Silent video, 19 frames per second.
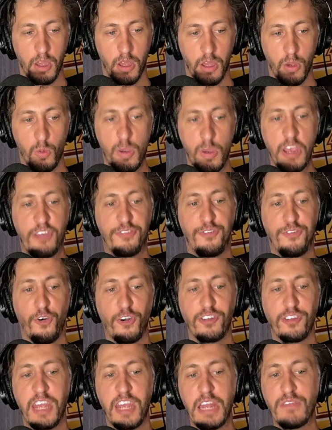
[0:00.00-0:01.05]
Week
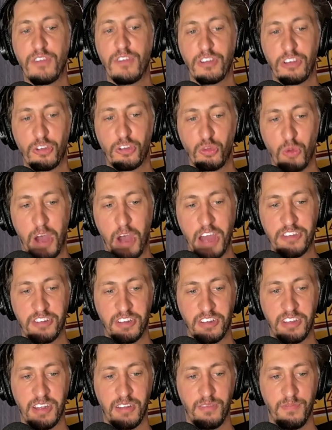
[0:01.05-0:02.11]
14 versus
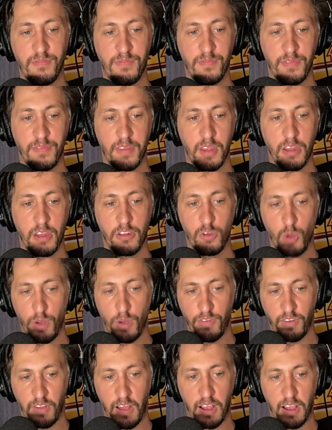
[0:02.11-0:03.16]
Washington, 12
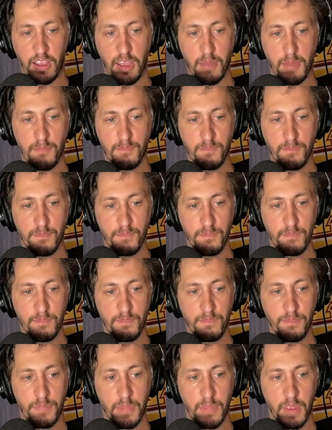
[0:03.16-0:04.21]
o'clock game.
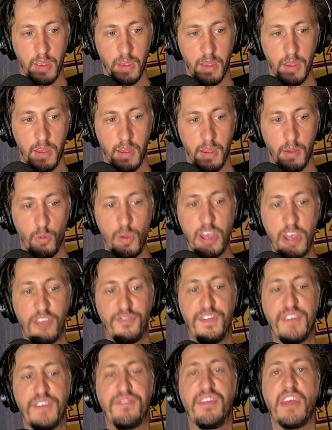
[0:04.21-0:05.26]
Week
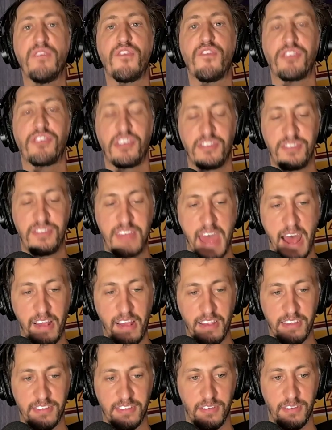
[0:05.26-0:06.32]
15 versus
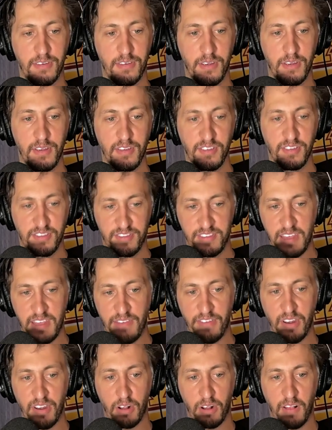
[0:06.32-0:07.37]
Dallas,
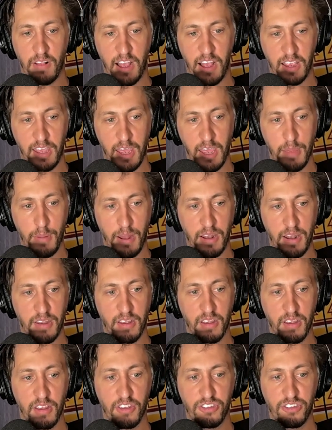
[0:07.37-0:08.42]
7 o'clock game on
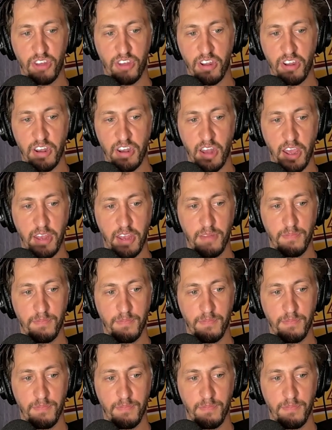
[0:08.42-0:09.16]
Sunday night.